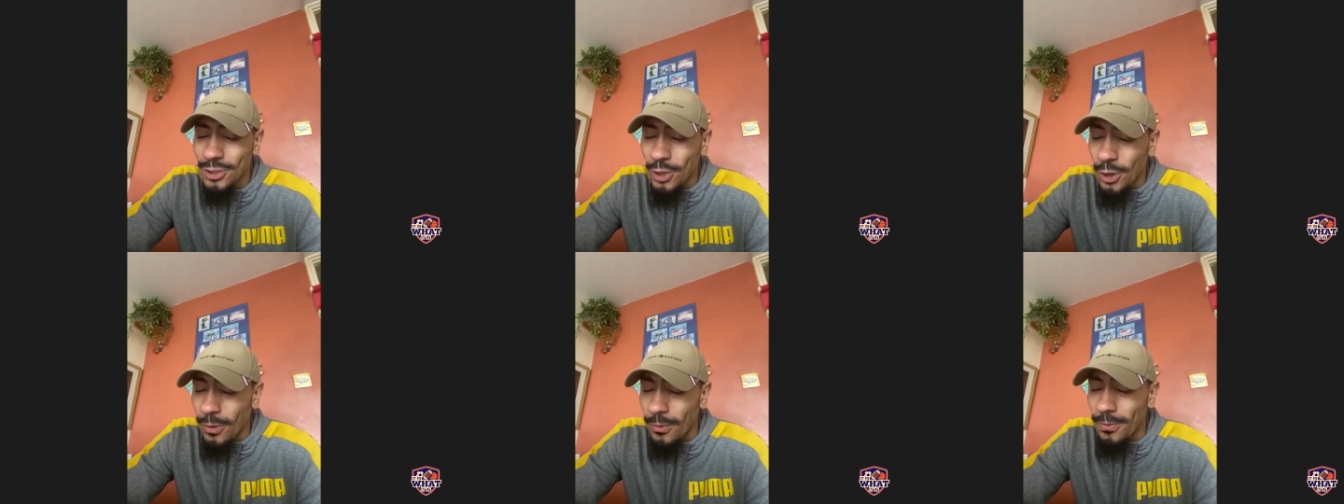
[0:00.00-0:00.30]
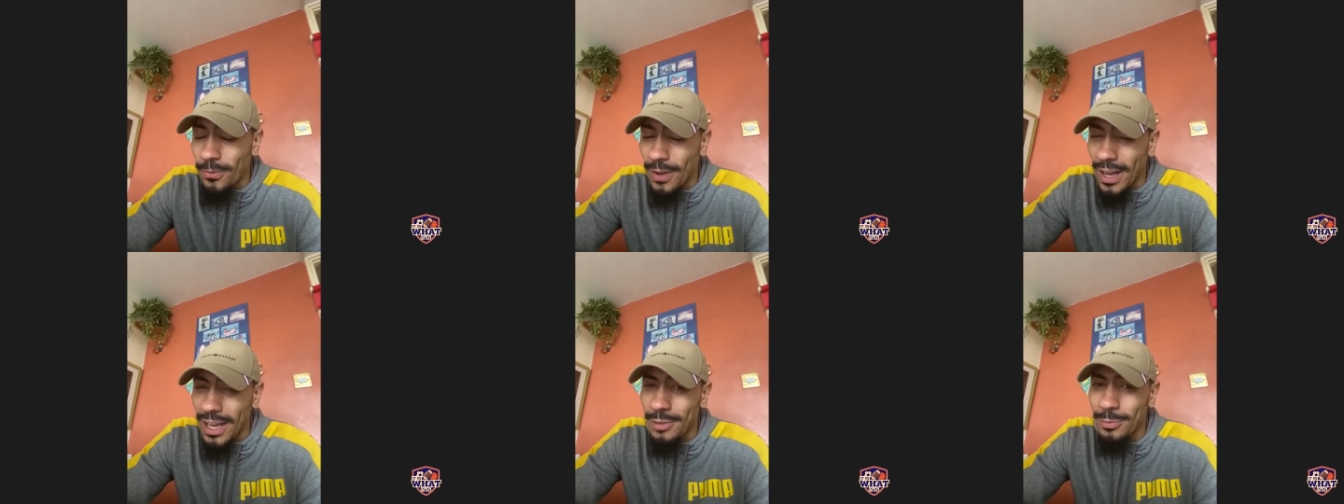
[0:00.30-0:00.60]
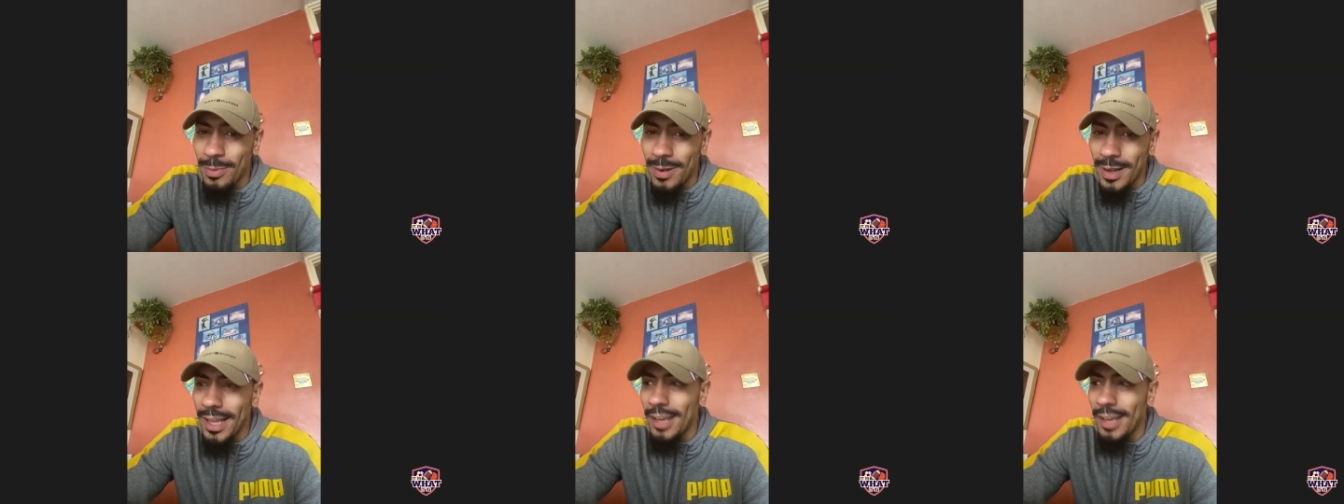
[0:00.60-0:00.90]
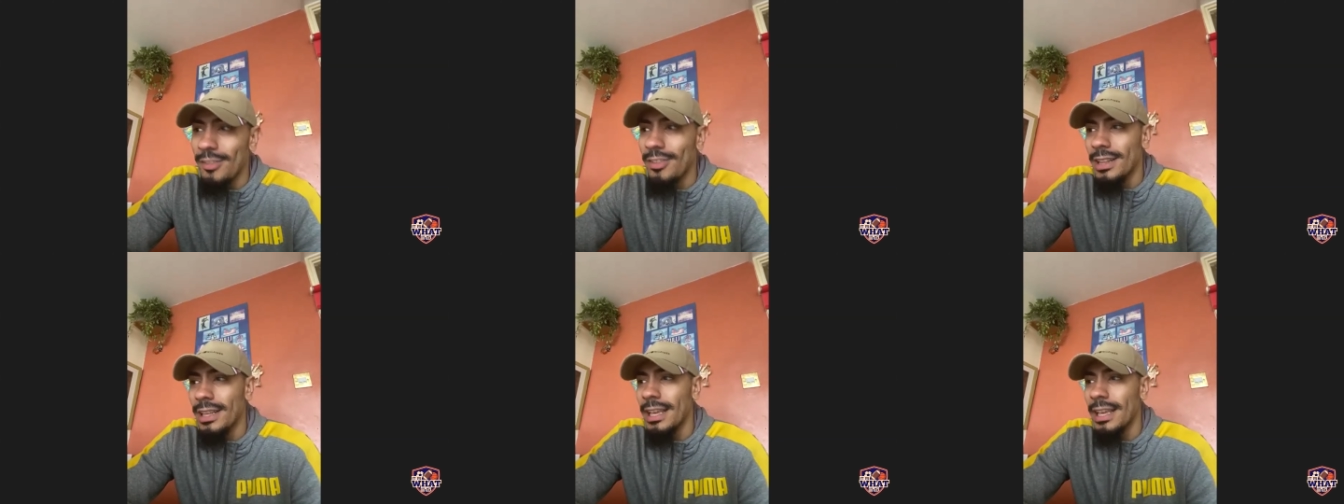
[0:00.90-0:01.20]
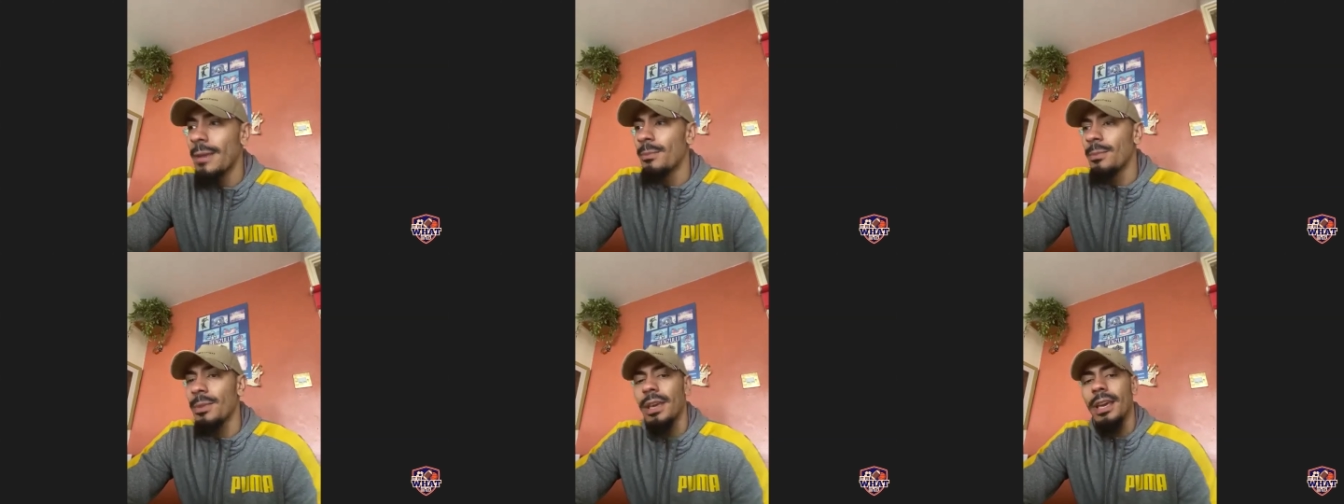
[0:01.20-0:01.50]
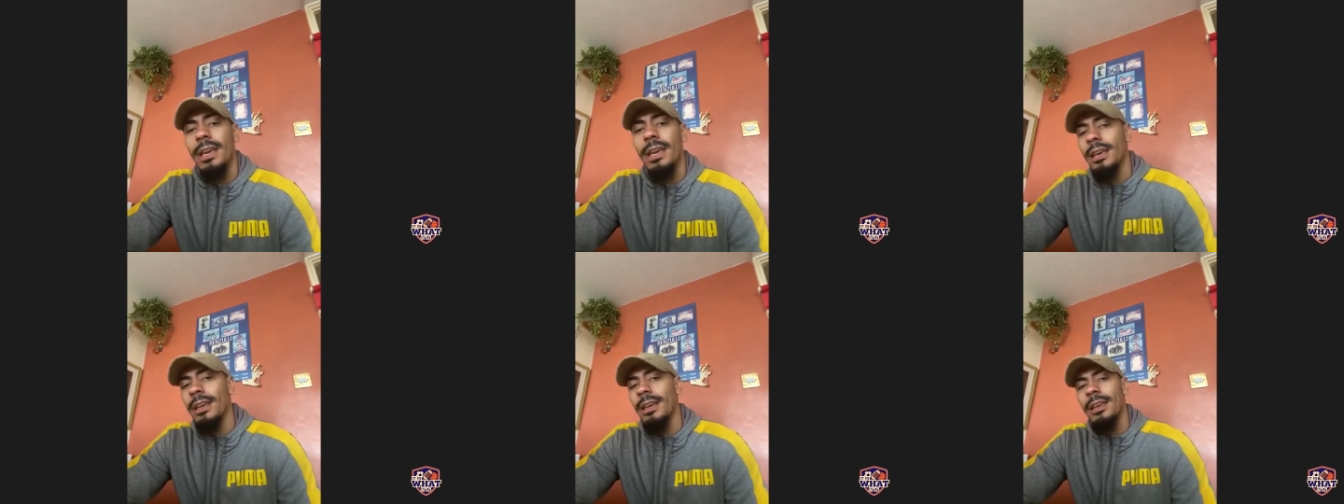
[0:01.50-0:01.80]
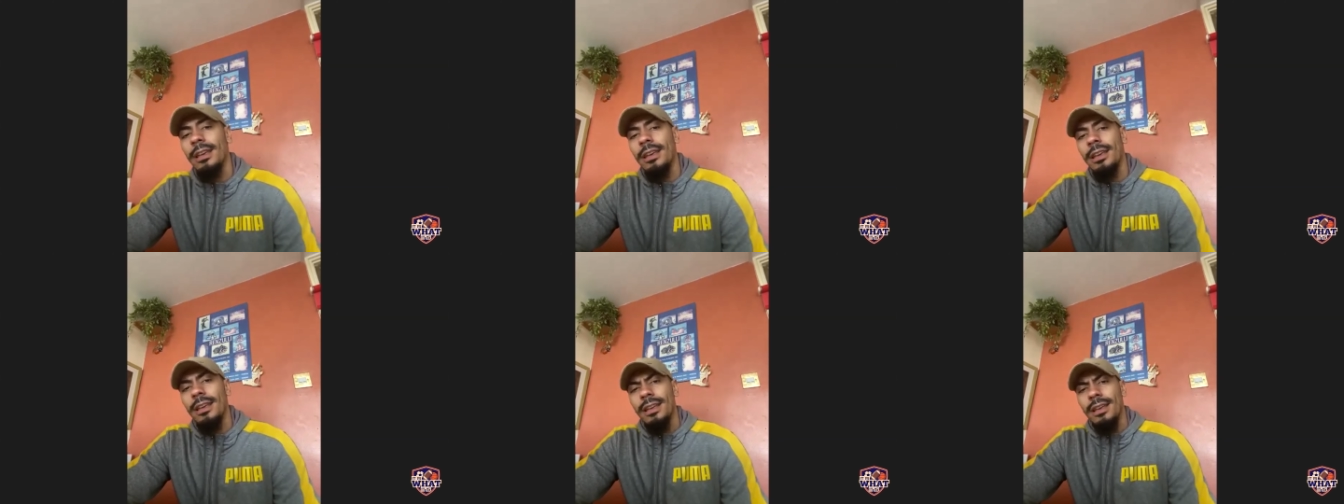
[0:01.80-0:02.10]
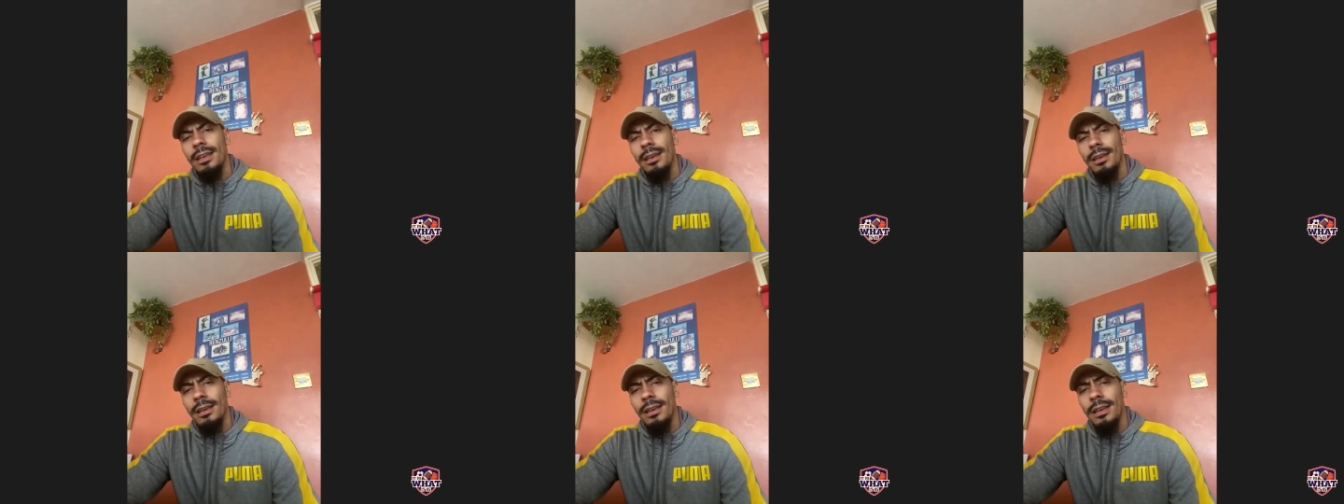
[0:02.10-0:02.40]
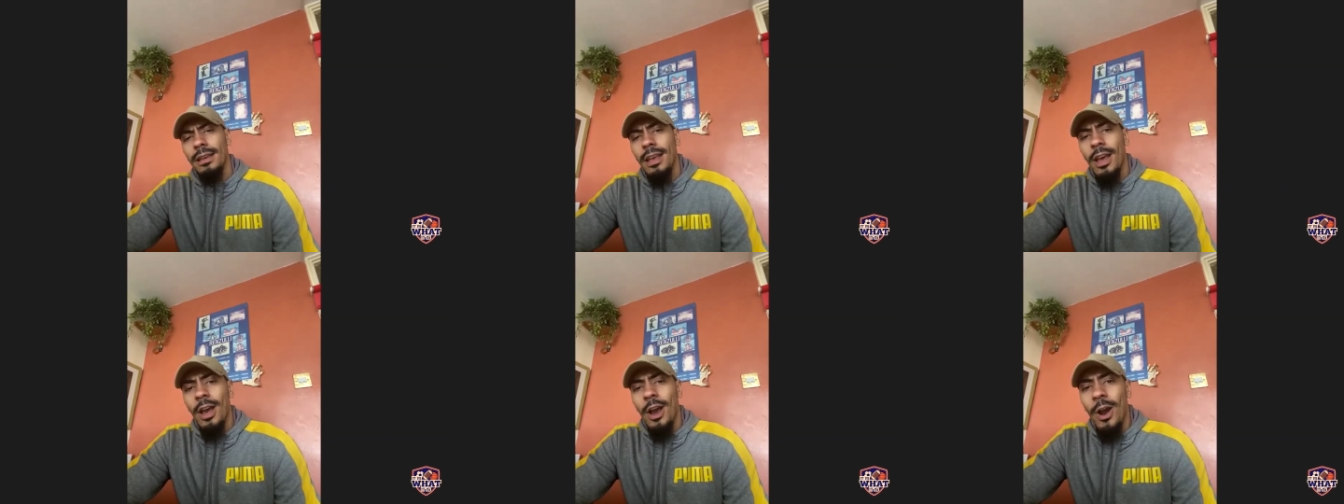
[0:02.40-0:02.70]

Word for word: top five player in the NBA. I mean,